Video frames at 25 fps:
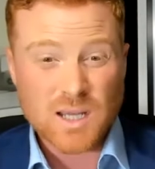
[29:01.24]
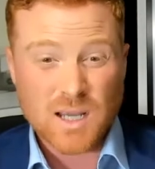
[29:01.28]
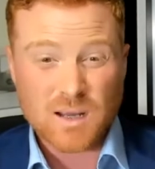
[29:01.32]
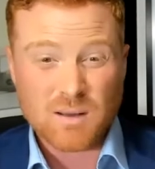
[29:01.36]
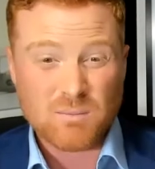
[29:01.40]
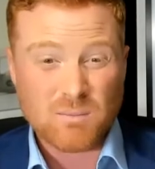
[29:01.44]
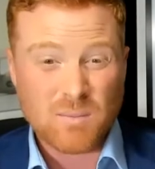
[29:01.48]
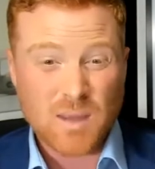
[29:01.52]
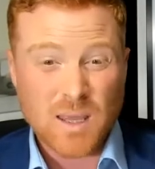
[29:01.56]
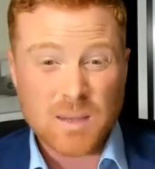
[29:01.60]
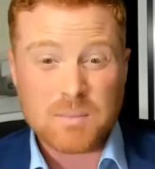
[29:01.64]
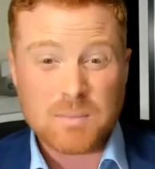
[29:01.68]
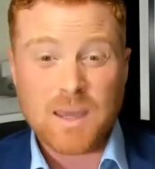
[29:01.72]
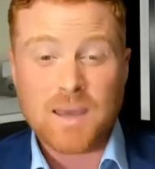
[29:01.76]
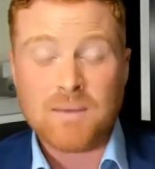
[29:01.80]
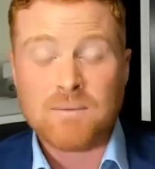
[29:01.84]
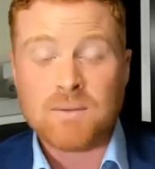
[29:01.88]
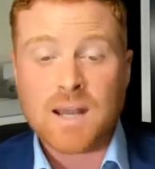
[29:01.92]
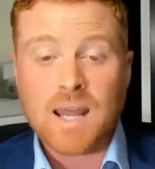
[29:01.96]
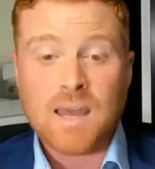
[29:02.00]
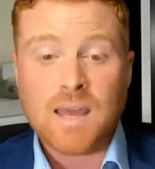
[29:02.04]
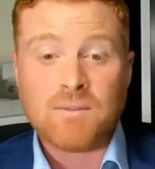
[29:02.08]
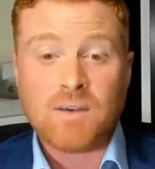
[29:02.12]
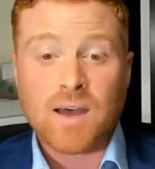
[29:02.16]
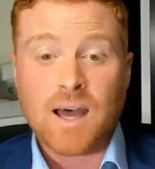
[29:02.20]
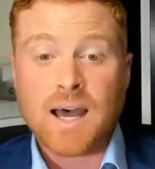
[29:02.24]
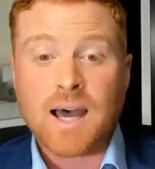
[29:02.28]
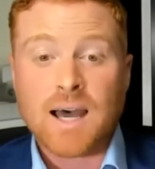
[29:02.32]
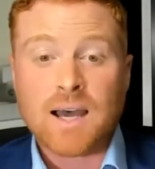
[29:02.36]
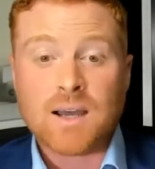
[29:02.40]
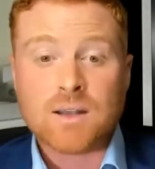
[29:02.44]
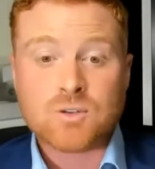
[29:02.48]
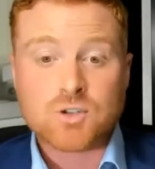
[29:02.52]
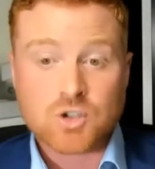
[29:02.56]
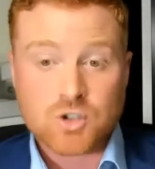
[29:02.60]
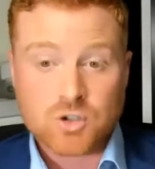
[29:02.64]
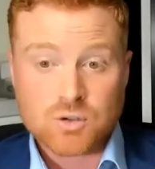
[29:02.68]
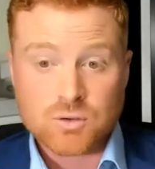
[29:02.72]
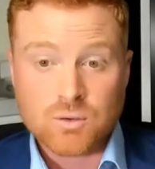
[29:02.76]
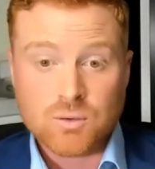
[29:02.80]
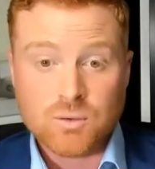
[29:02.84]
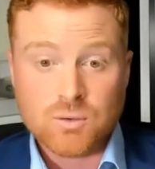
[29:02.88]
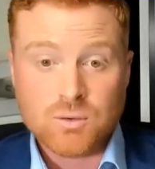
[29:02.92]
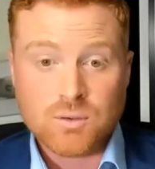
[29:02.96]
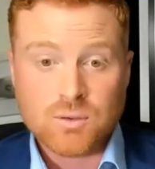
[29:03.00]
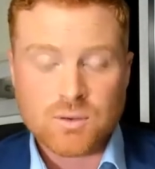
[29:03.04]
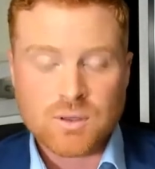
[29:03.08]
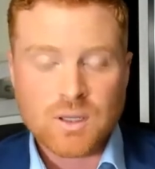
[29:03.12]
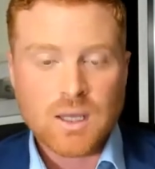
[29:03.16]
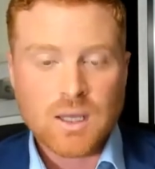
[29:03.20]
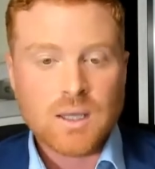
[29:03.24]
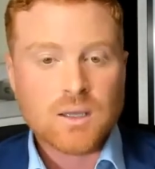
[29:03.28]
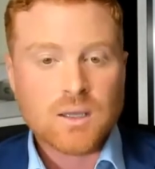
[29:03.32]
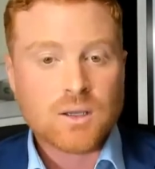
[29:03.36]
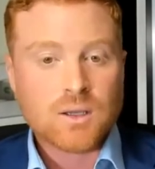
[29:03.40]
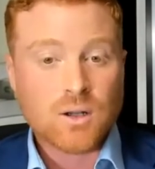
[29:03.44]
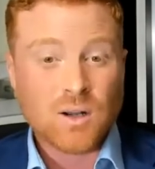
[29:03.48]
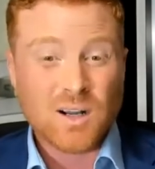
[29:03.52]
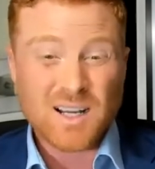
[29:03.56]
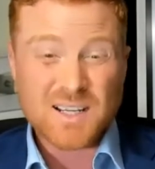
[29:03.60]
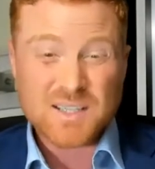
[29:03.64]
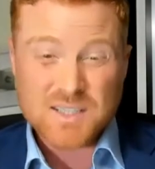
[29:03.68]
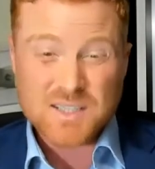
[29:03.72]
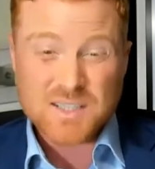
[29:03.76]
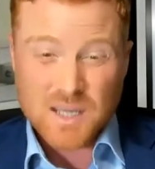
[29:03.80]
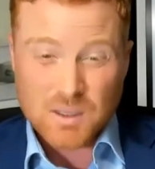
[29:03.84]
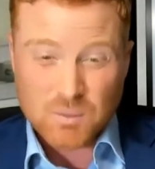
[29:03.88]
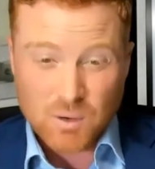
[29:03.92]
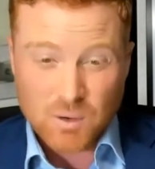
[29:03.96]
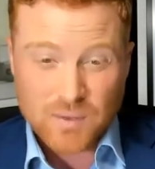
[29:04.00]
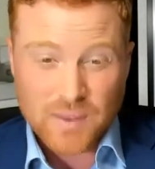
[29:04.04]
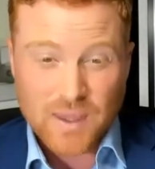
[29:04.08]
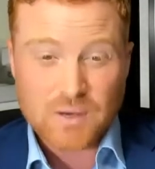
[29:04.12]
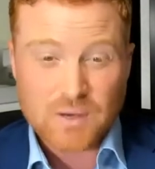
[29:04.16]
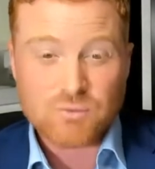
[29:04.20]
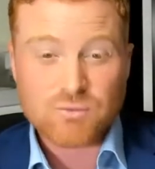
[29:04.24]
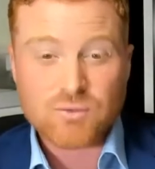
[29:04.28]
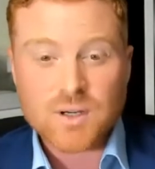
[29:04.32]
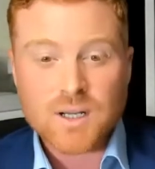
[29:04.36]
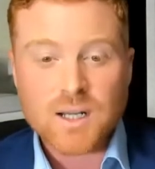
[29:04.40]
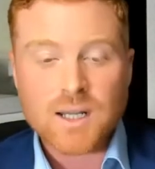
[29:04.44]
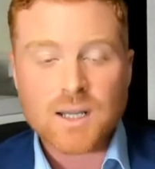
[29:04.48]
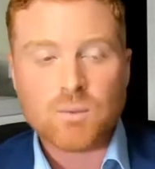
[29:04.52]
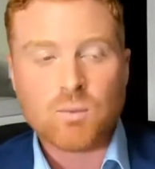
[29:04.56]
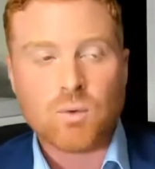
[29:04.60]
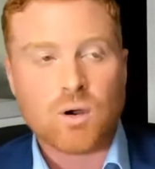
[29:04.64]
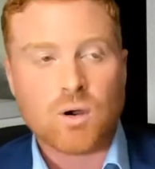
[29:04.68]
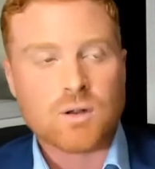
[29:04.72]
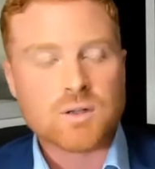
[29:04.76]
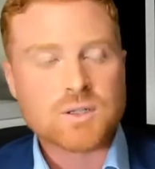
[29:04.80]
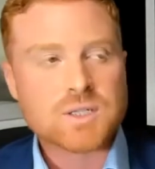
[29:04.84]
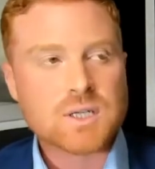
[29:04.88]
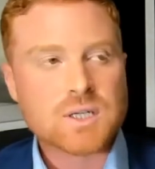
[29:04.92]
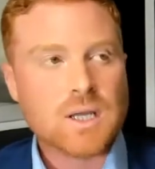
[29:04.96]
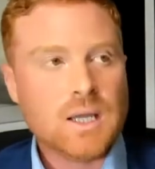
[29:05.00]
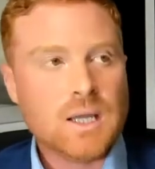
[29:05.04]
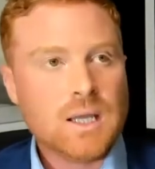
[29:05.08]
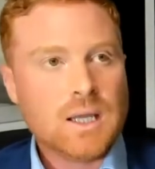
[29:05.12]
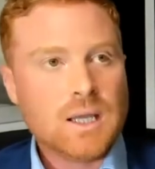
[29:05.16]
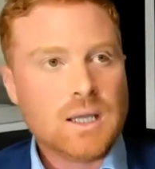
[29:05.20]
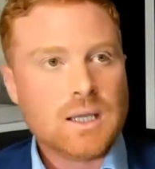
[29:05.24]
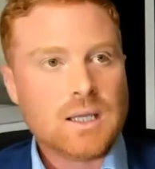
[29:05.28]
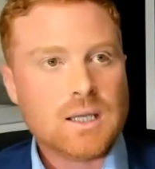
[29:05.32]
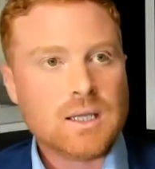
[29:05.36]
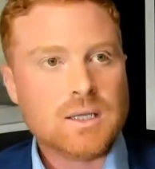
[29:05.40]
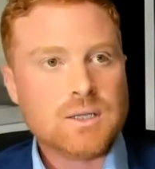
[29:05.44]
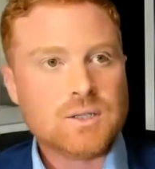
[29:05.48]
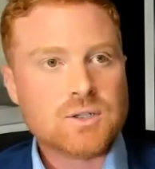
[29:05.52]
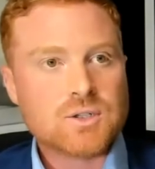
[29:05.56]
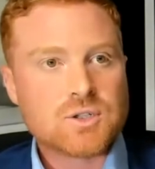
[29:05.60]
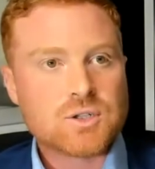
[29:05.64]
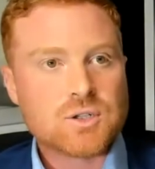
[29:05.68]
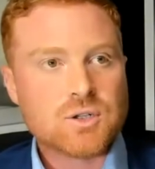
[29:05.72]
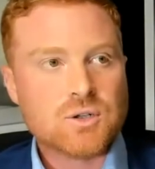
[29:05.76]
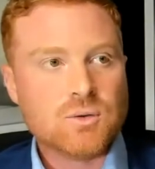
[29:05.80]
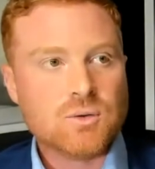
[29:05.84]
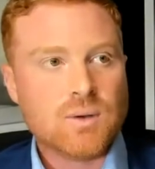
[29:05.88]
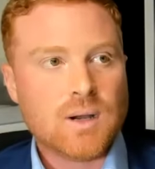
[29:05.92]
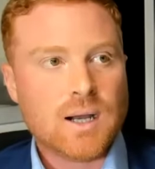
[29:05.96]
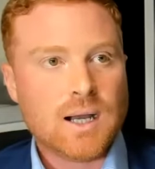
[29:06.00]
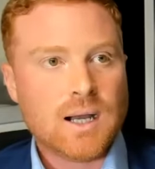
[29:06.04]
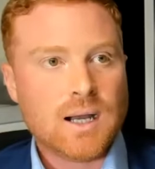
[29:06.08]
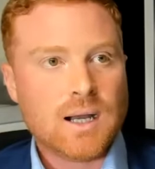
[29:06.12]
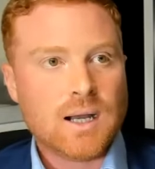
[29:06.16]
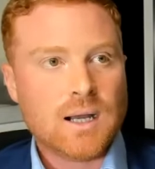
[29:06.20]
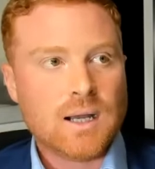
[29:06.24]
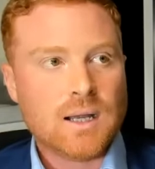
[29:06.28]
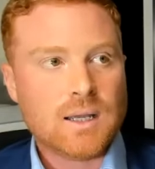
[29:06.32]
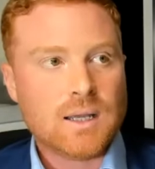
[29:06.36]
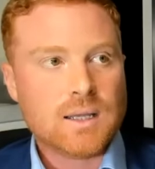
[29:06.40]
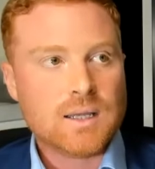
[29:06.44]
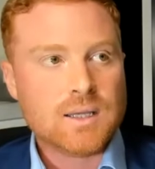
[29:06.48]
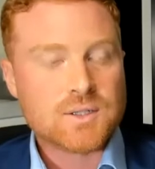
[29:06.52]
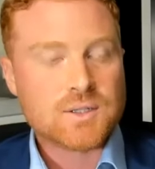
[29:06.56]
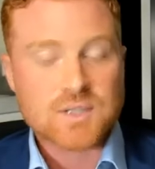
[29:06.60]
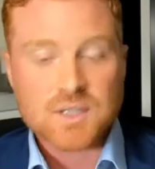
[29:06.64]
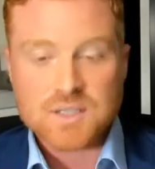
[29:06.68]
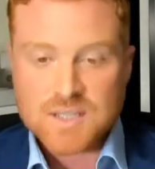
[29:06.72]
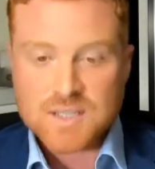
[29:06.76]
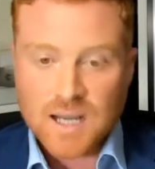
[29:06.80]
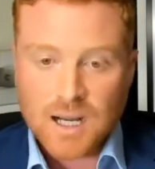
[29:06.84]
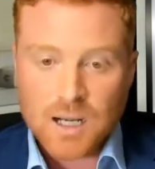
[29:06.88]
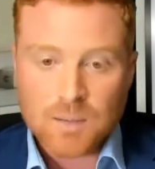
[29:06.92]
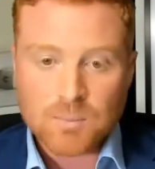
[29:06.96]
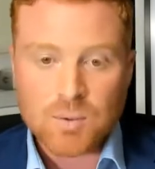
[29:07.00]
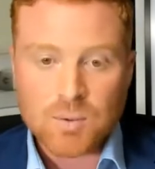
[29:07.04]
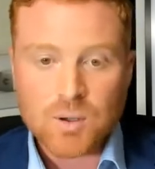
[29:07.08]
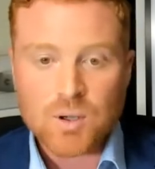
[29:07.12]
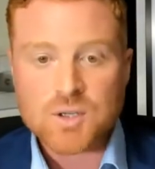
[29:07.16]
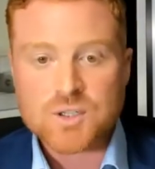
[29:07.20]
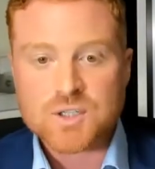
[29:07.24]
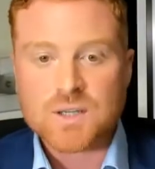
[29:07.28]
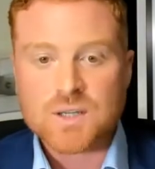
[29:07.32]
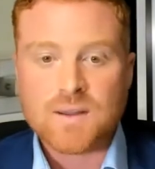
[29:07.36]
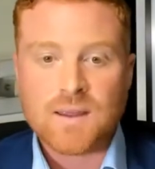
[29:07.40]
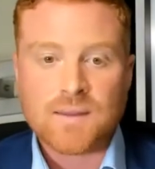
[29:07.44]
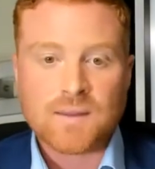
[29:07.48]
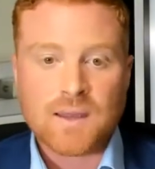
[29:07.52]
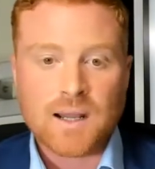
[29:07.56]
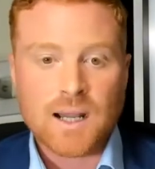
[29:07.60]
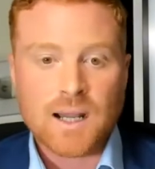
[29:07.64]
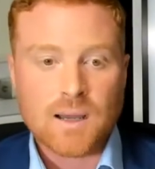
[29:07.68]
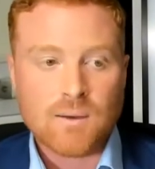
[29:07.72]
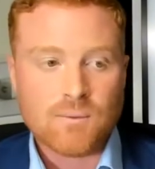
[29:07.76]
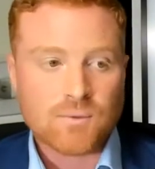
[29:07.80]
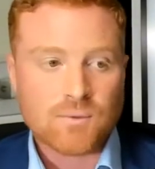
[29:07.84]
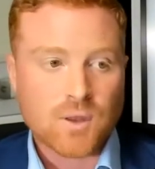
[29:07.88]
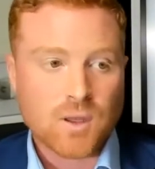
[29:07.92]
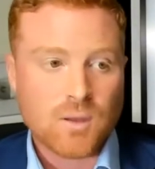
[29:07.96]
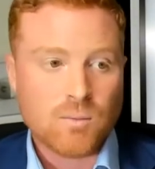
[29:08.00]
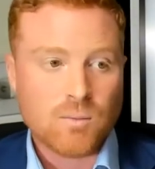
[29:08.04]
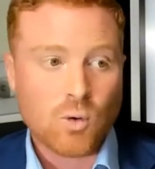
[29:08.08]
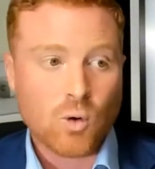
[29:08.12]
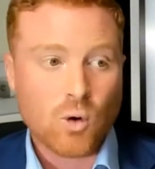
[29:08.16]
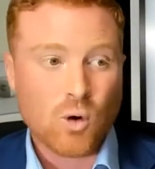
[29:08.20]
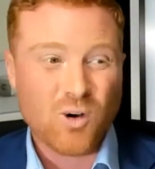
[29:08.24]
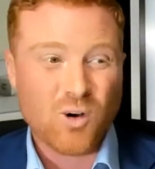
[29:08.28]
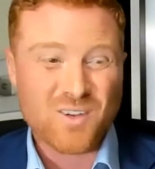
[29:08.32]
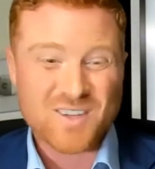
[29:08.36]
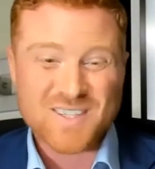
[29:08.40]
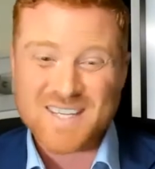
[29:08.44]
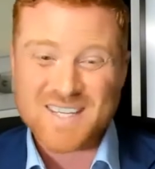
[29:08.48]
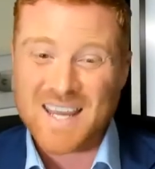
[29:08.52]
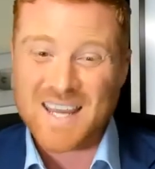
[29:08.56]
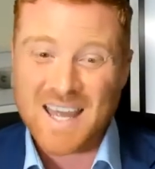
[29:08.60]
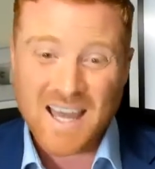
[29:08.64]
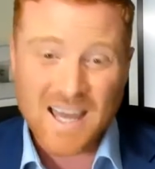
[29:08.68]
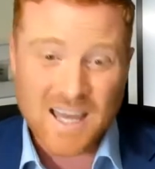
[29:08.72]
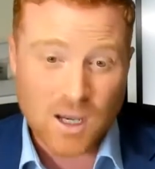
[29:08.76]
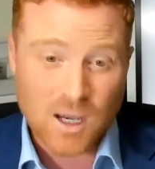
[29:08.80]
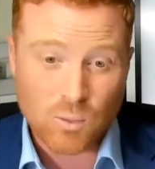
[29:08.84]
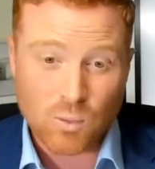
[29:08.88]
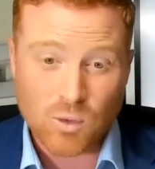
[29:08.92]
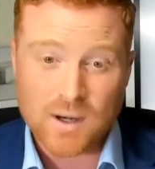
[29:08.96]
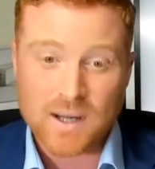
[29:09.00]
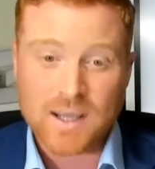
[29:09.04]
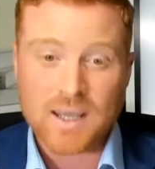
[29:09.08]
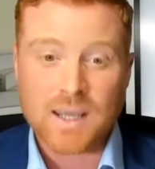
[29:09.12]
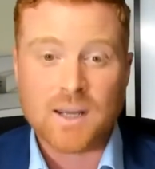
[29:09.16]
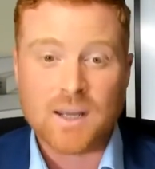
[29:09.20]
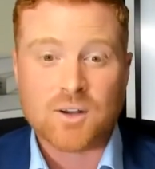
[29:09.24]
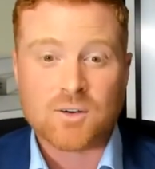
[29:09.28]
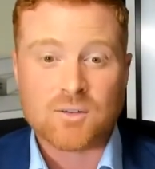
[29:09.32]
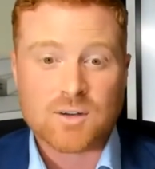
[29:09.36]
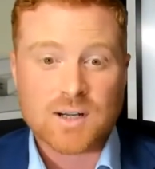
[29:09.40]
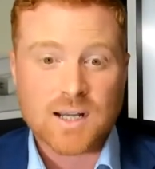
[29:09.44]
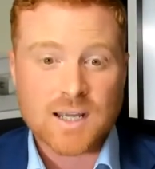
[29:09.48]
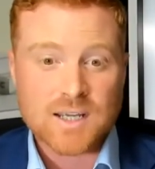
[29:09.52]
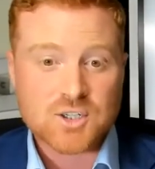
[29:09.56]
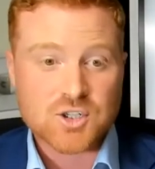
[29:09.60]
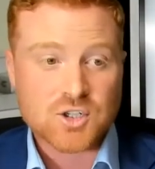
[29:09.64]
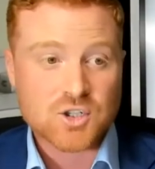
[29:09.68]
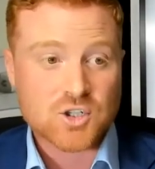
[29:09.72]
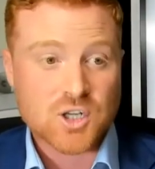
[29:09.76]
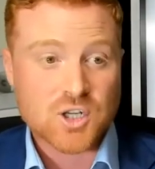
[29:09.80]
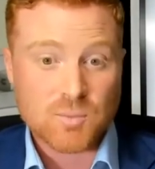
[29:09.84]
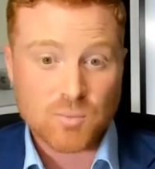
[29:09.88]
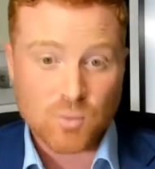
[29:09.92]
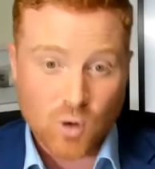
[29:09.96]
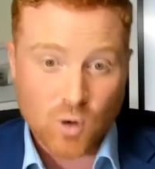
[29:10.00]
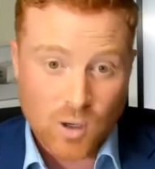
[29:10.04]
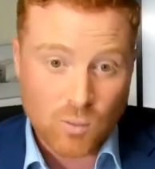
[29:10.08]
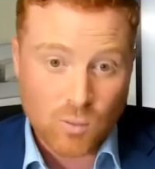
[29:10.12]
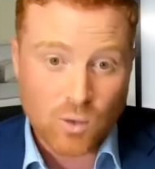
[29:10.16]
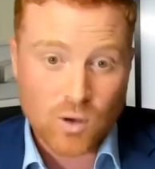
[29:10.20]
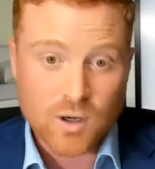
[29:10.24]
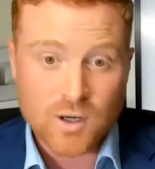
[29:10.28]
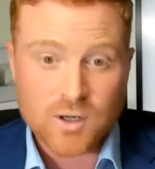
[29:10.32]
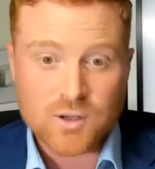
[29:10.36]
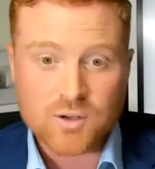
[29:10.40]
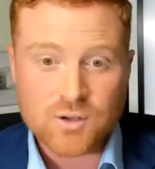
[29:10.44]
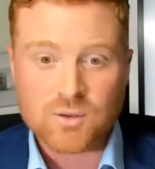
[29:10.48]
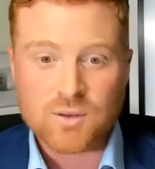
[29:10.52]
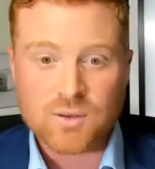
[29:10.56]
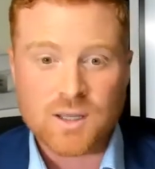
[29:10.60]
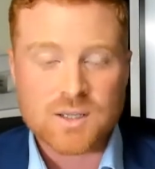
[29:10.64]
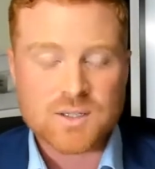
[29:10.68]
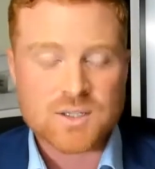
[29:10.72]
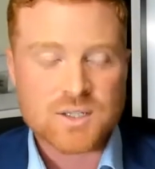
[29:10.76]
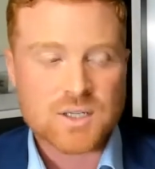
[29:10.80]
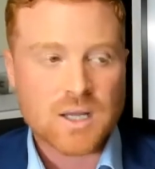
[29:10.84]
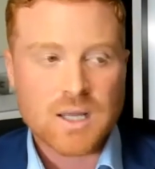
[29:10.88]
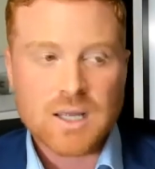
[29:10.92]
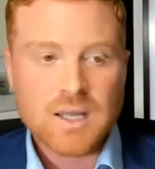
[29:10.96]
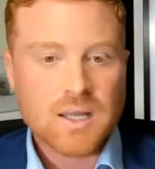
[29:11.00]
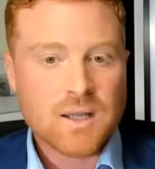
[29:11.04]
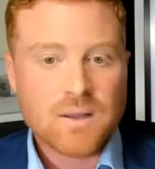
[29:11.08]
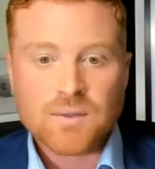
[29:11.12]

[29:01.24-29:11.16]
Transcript: and maybe having to have a hard truth, you know, let's say what they really want is to uh, is to tell a person that they love them or say, hey, I want to end a relationship or I want to do this.